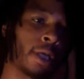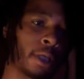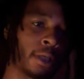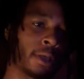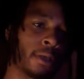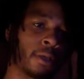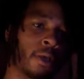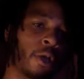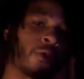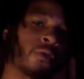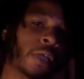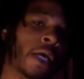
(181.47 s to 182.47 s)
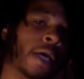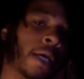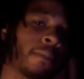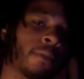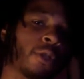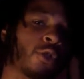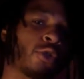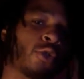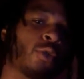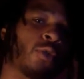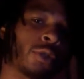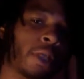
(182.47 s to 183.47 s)
and Earth time, it's
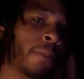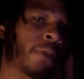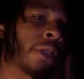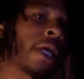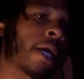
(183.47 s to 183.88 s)
two separate